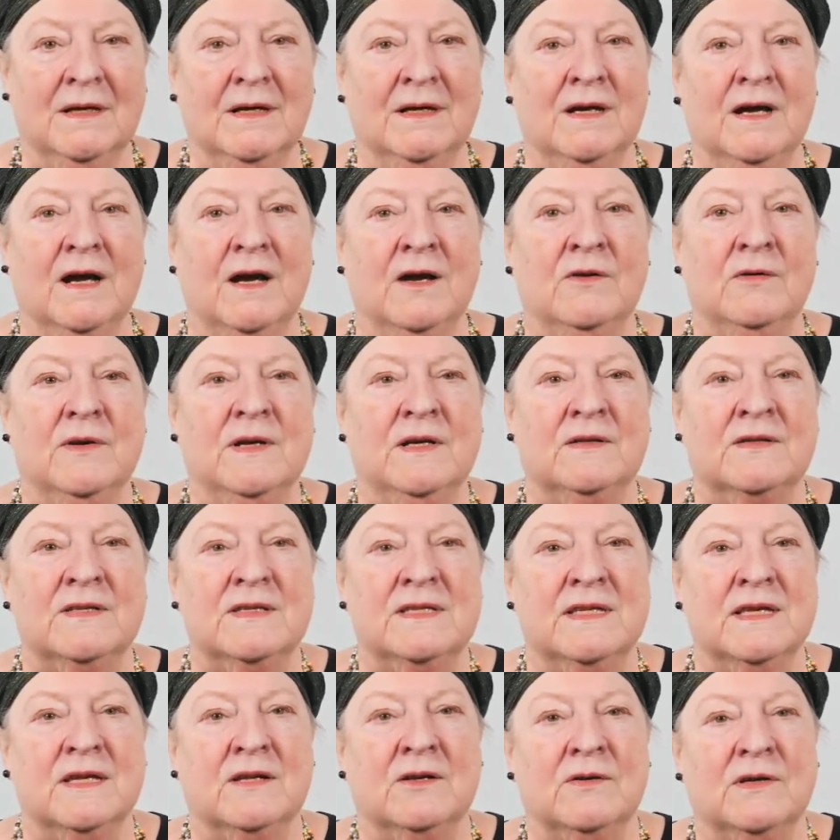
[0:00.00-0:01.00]
Hunter Hills
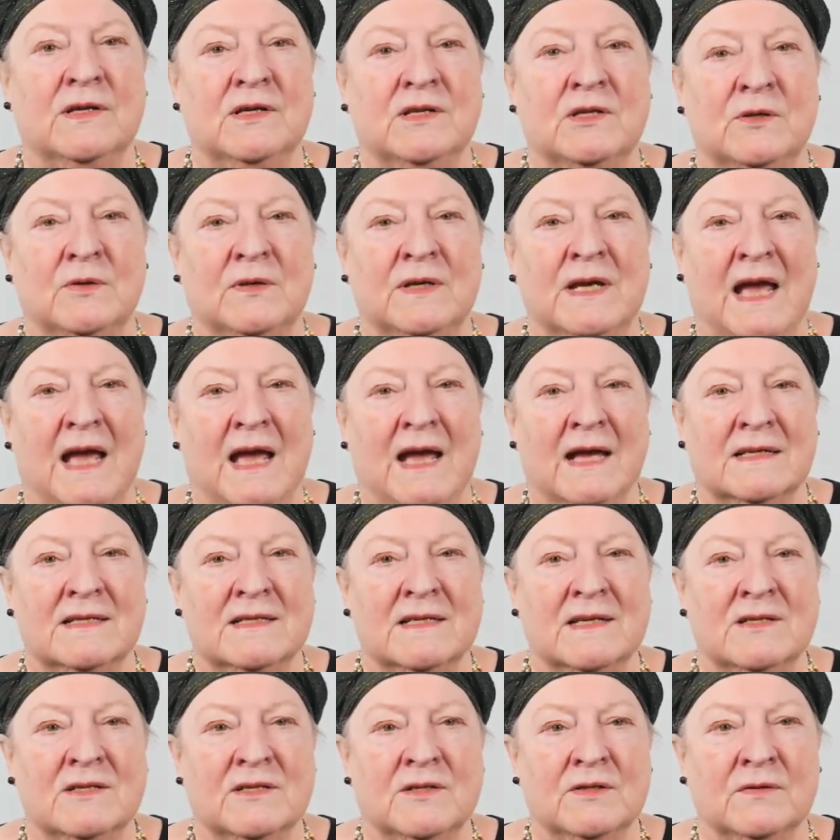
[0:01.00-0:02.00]
Theater enjoyed
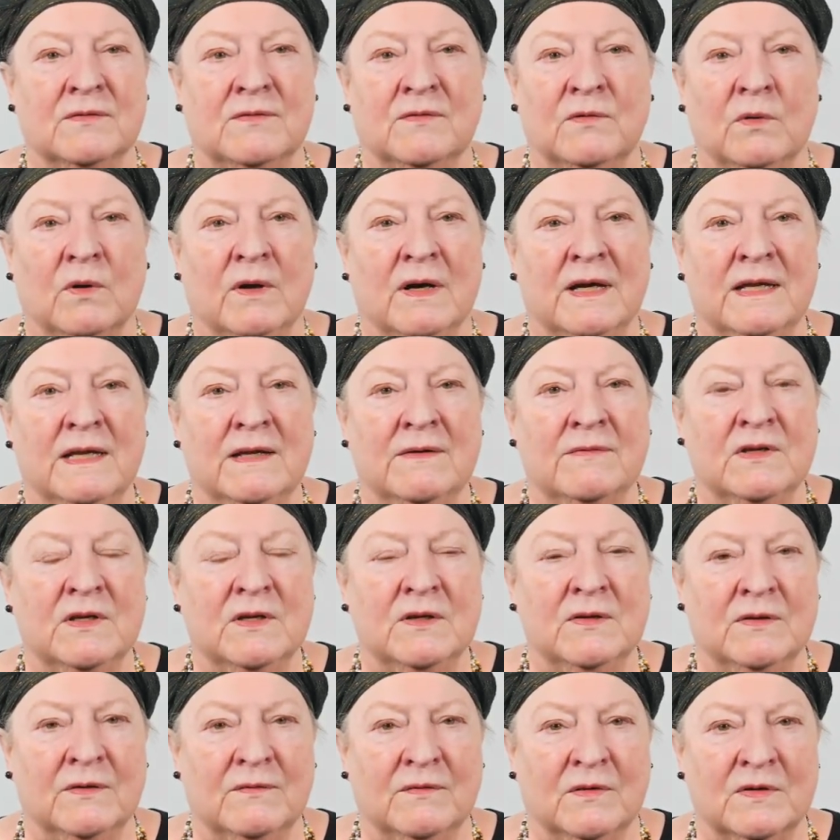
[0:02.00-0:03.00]
access to a variety of the
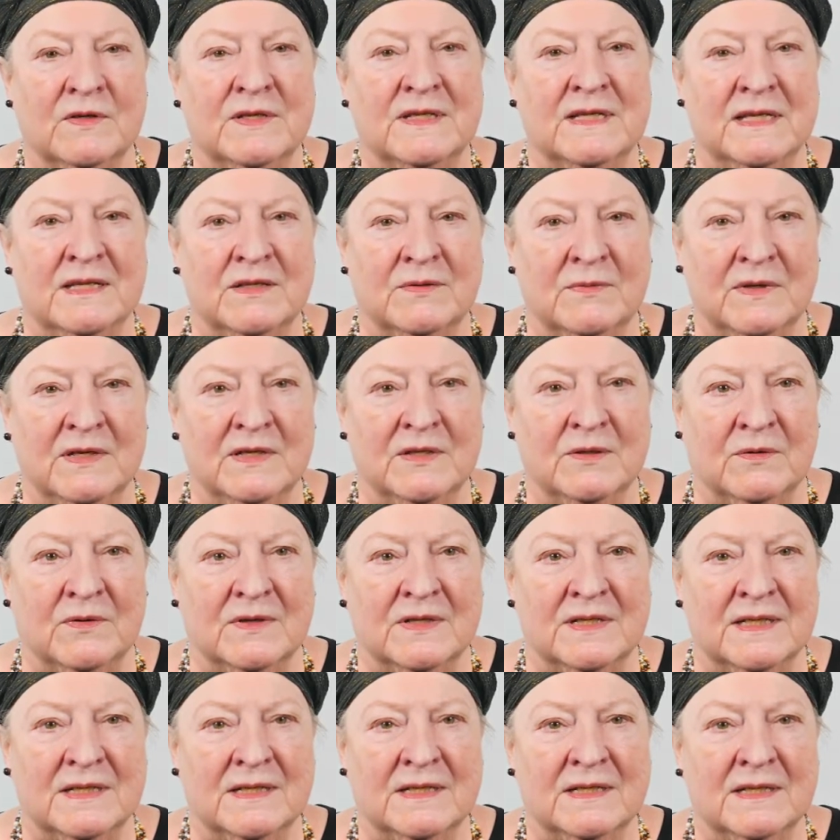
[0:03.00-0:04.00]
university's
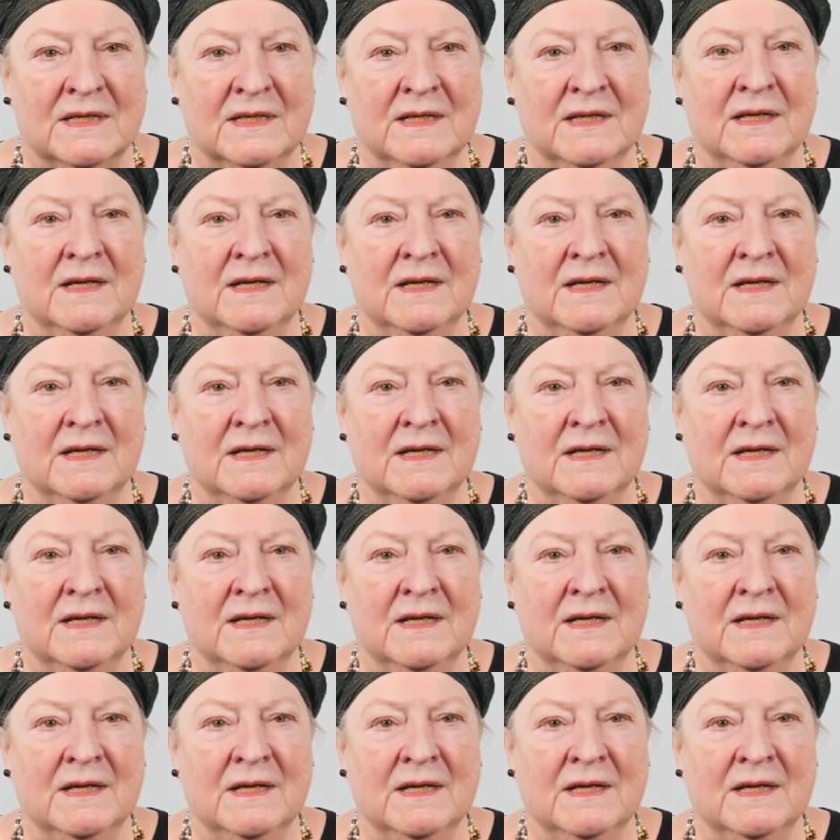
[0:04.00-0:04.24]
resources.